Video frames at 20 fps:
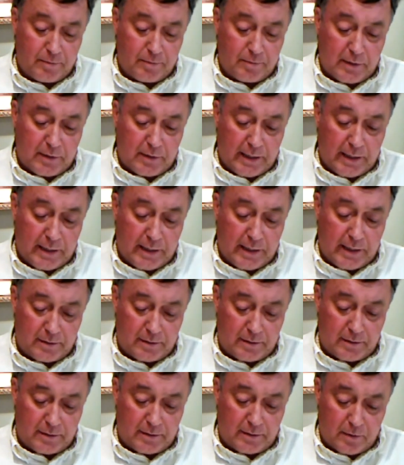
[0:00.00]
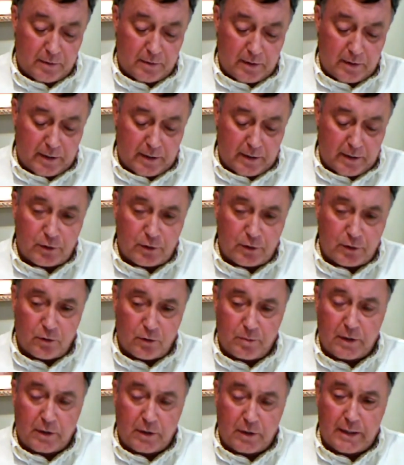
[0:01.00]
let's
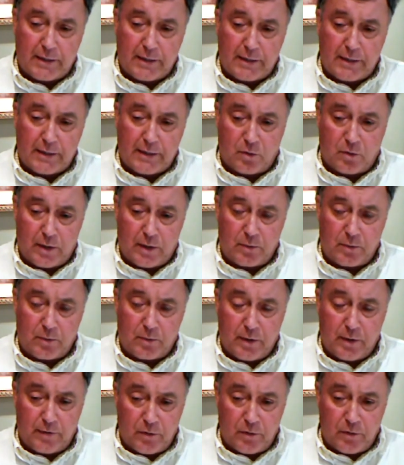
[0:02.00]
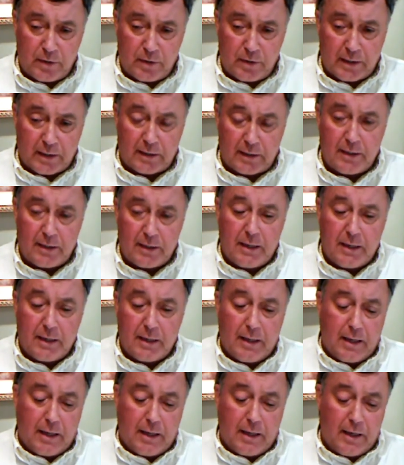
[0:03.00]
assume that that's the correct way of doing
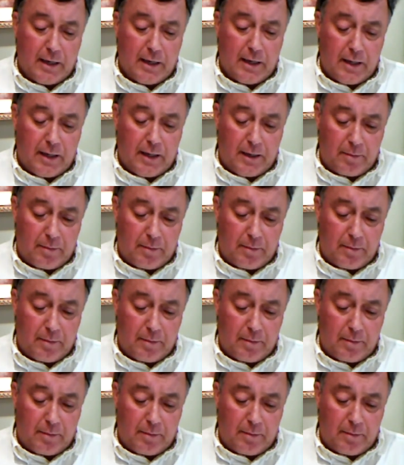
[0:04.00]
it.